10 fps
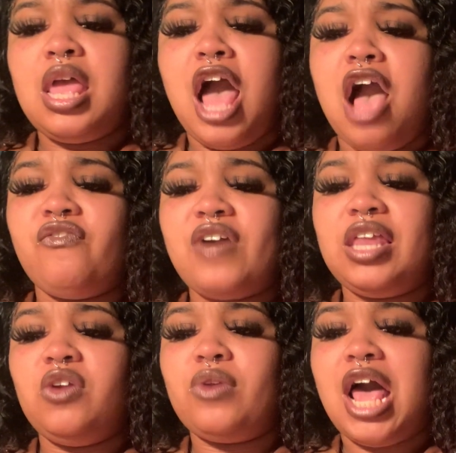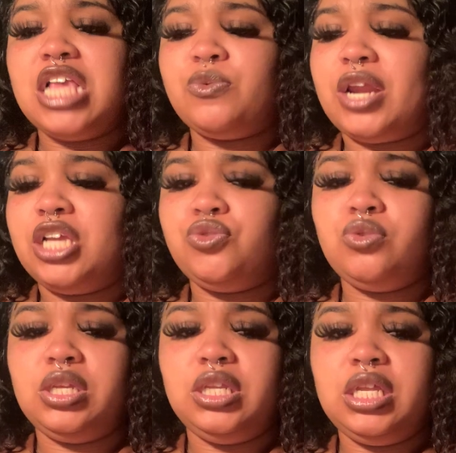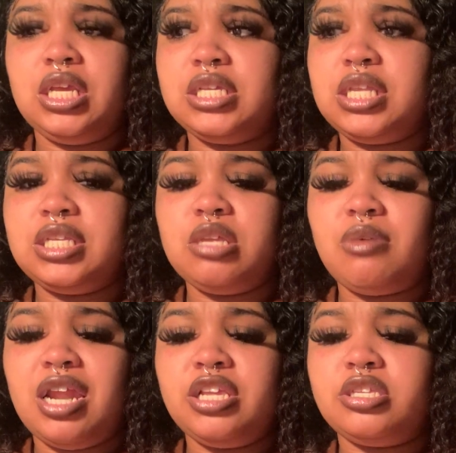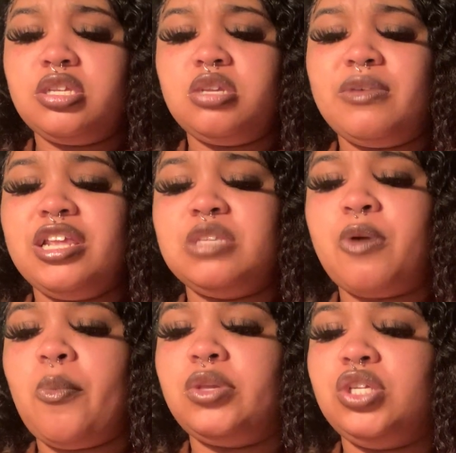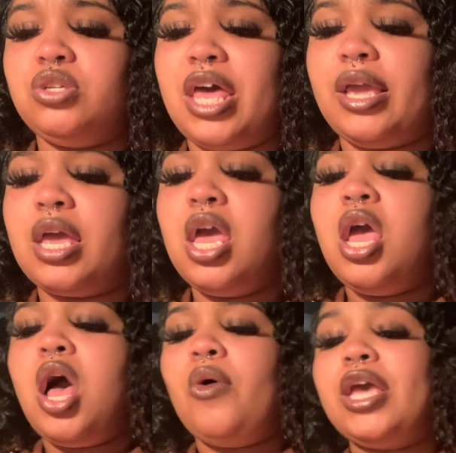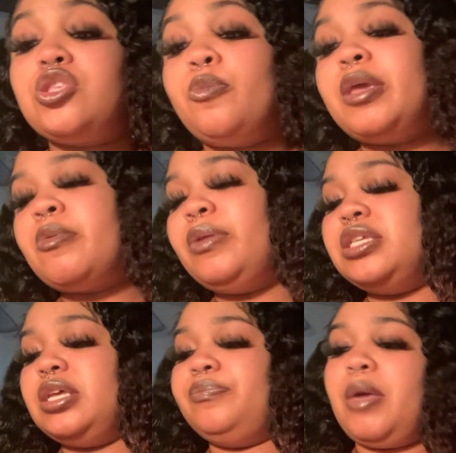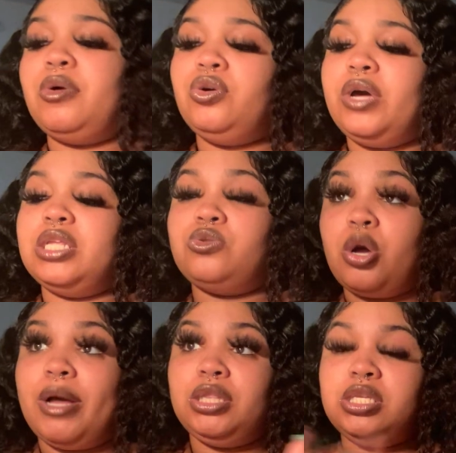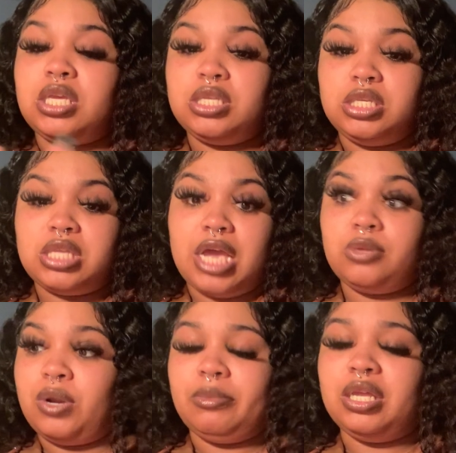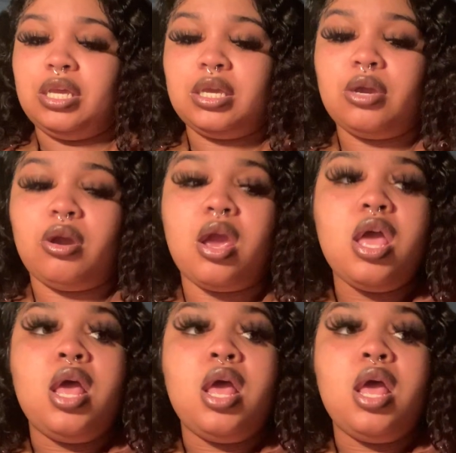I finally realized what I truly needed. It's like somebody's somebody's purposely like, okay, so people pleasing. I'm gonna go ahead and talk about this because this is exactly what I'm getting here.